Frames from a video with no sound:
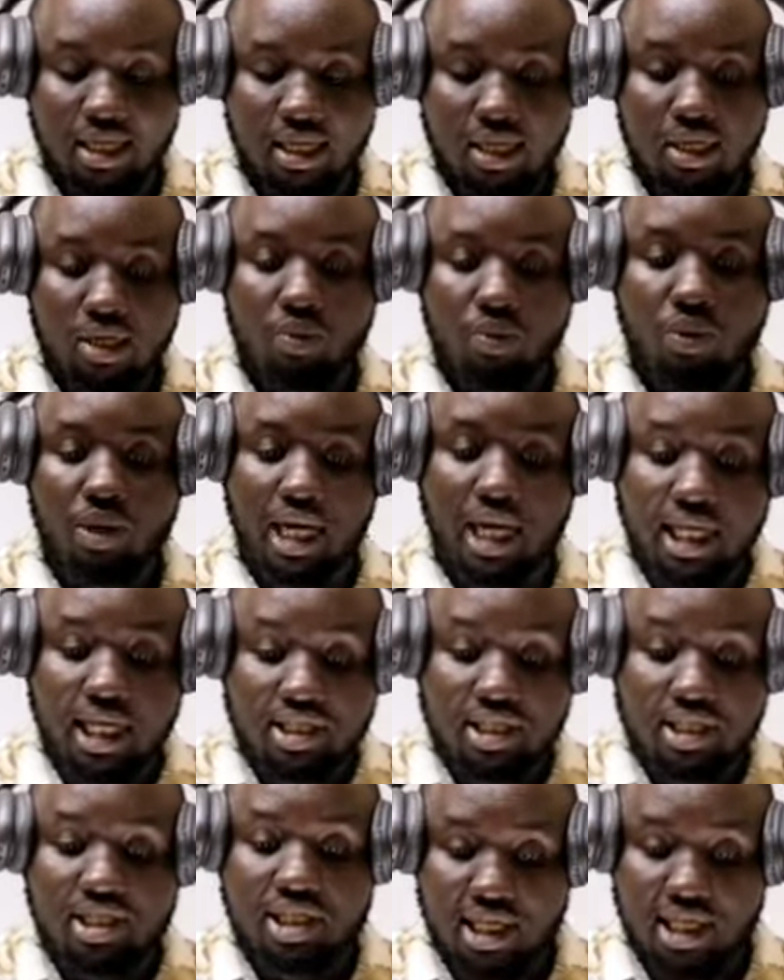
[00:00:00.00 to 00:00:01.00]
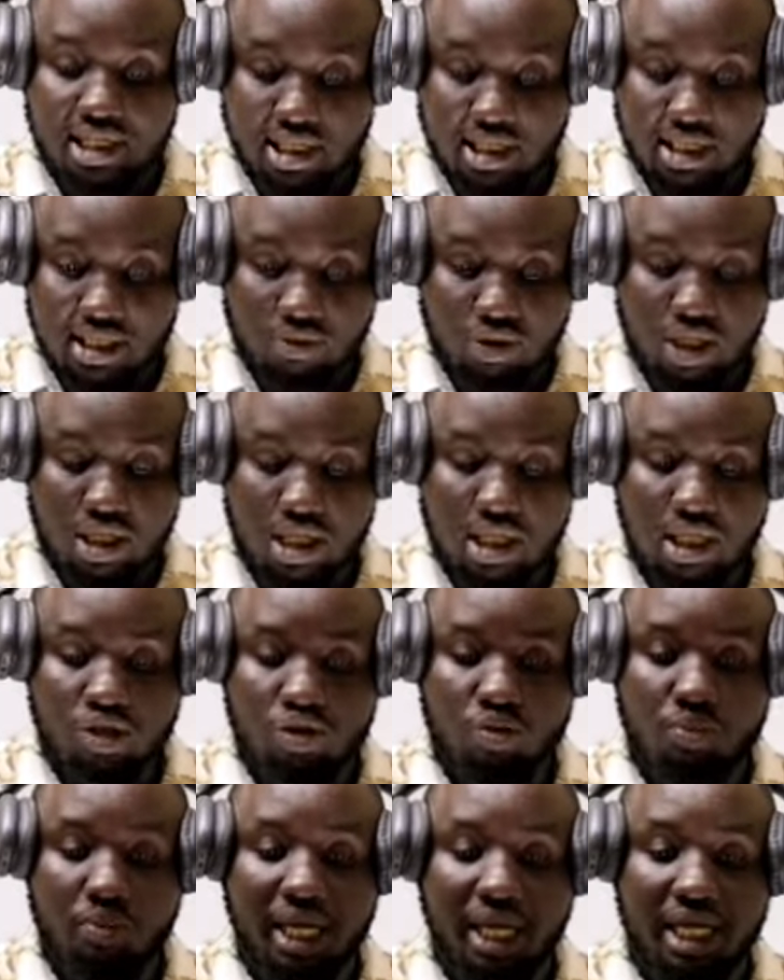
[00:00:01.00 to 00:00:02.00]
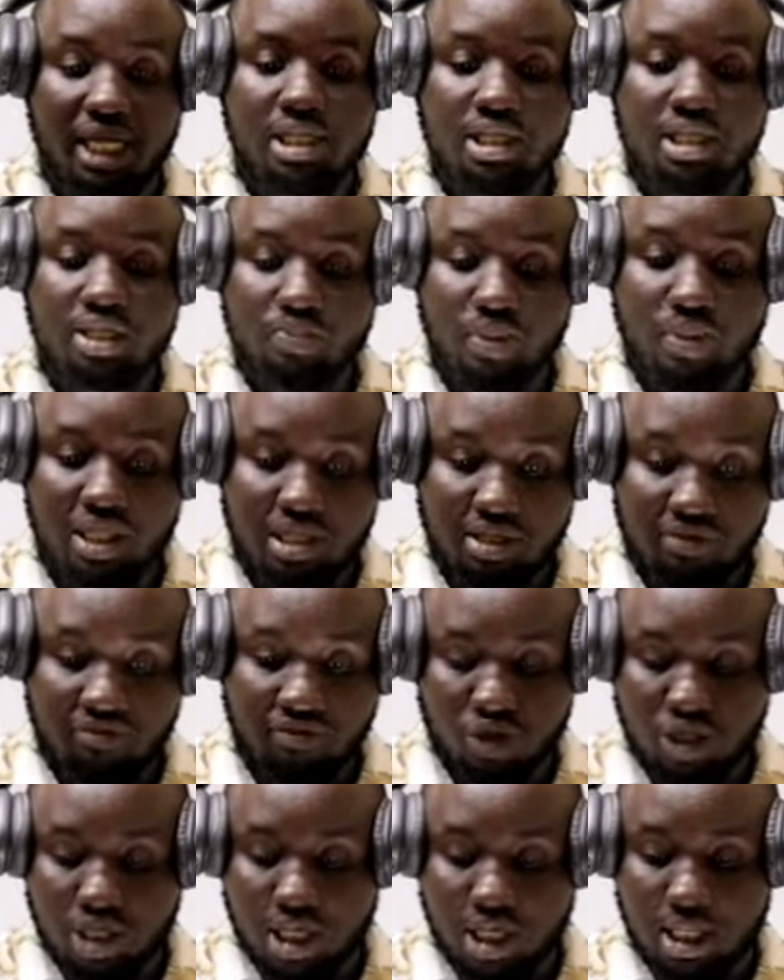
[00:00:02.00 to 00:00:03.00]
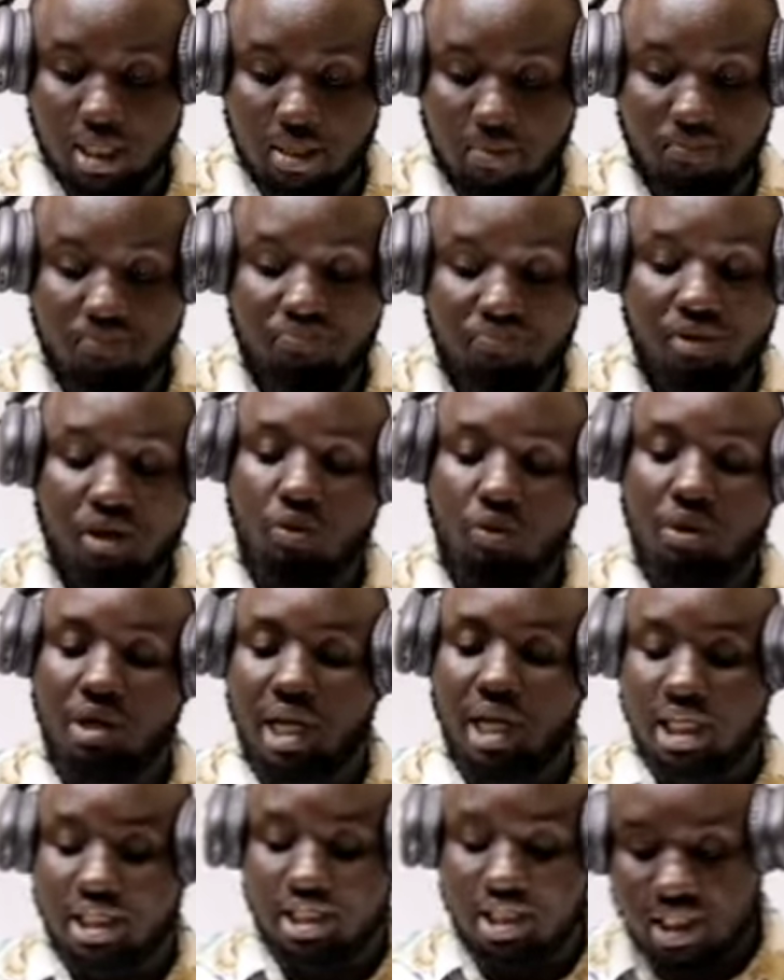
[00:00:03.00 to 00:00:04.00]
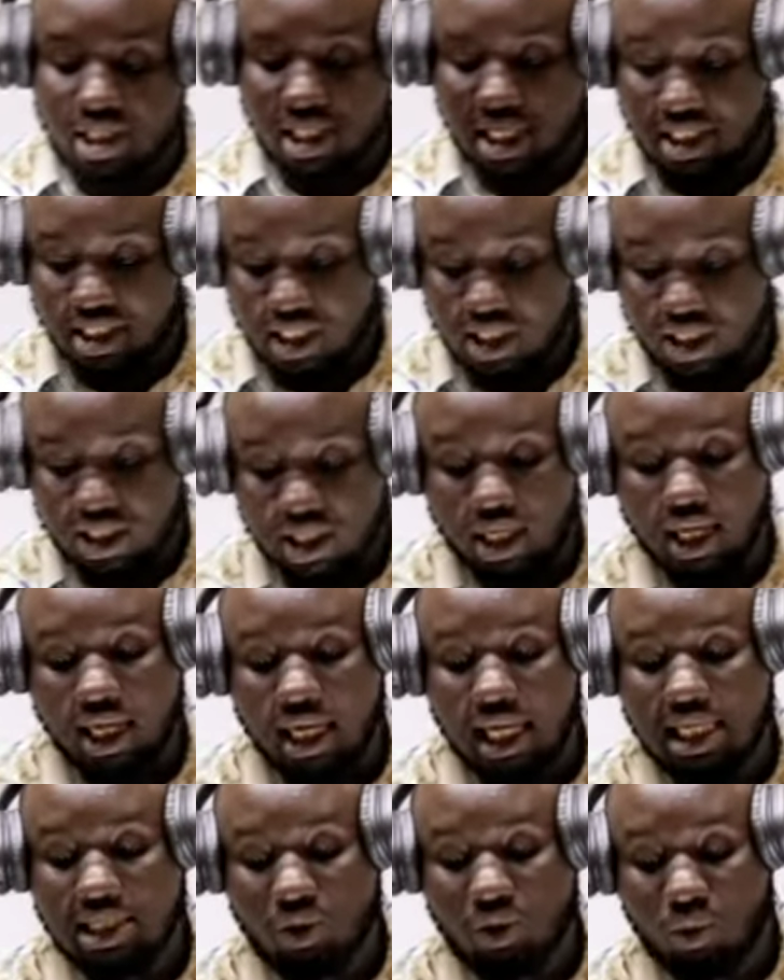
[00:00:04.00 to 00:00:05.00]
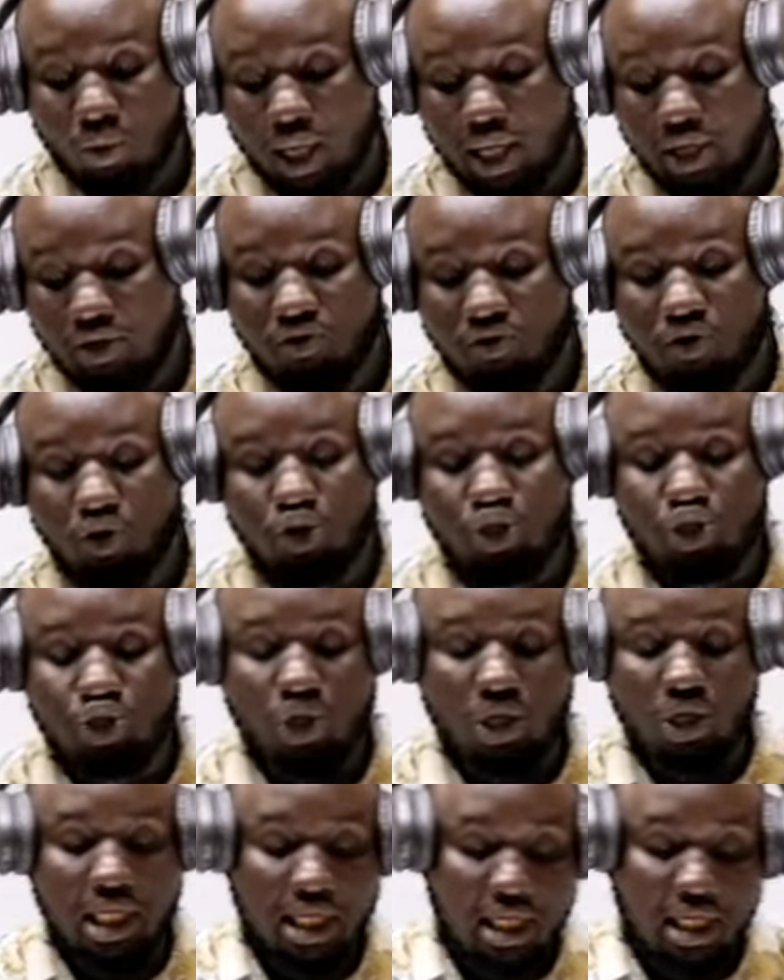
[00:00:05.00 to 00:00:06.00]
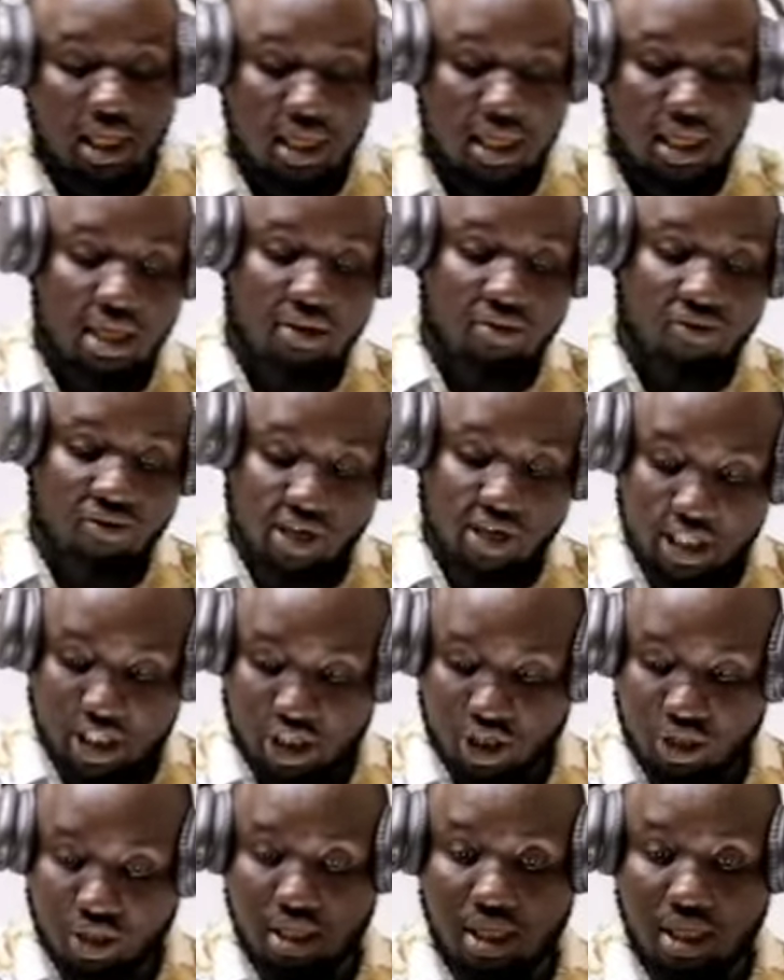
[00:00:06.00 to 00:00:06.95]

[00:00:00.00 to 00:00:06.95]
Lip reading: We raise the taxes altogether to make it expensive altogether. We raise the taxes as a way of controlling inflation.